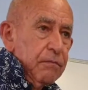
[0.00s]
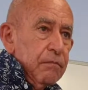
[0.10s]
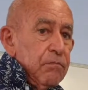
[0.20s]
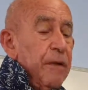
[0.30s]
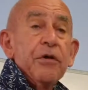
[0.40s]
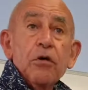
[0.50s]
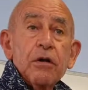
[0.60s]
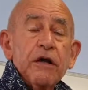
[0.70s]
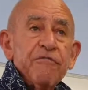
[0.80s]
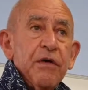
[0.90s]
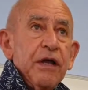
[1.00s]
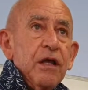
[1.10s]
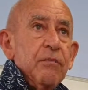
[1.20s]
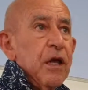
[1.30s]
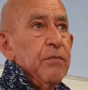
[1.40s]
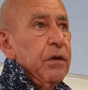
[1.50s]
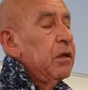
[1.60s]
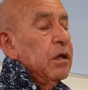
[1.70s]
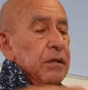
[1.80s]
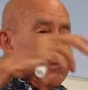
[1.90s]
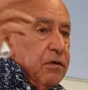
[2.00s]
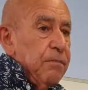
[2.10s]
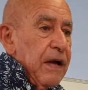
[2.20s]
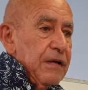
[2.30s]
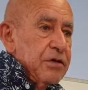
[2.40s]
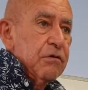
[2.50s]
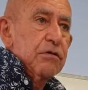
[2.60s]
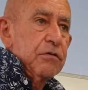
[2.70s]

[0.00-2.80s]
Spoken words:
maybe not enough money, maybe didn't pass the